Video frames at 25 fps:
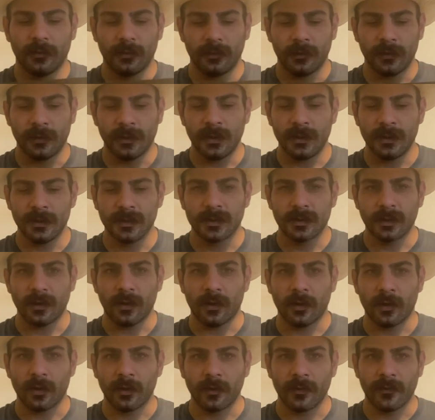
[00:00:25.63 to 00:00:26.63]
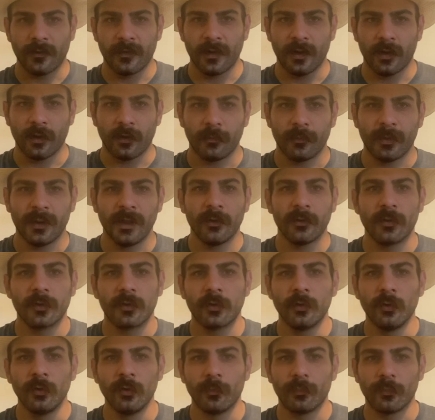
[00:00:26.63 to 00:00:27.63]
These are their
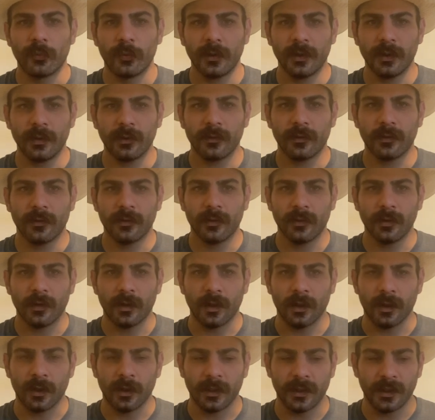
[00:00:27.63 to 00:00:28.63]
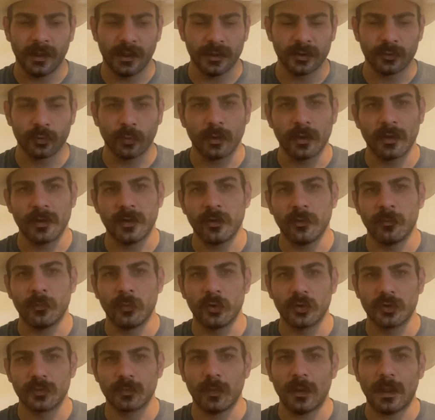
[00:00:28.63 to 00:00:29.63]
Piracuru print. It is one of their
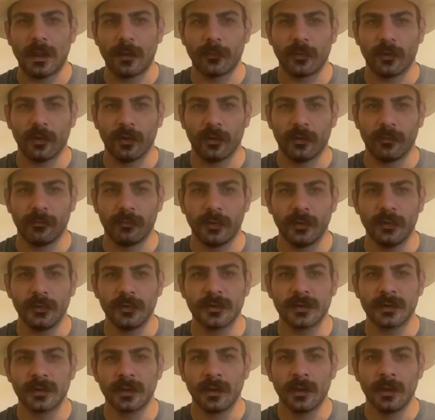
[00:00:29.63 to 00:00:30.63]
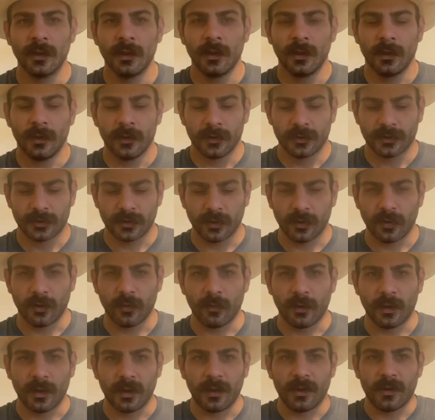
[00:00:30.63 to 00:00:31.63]
most popular boots,
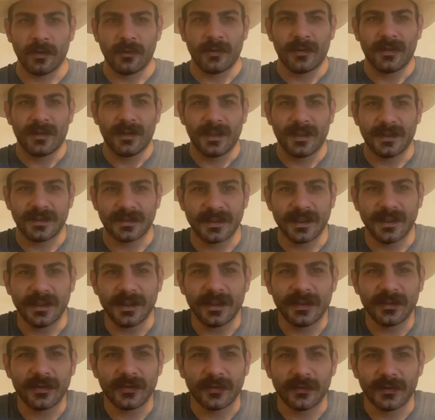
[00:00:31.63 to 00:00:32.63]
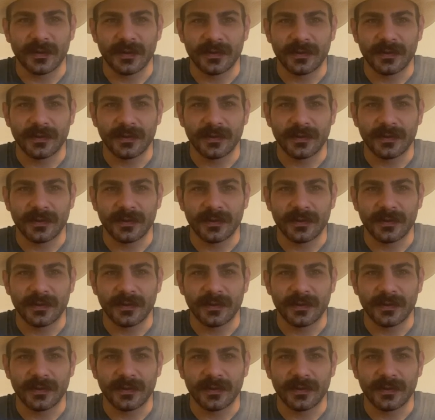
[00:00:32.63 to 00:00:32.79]
so let's get into it.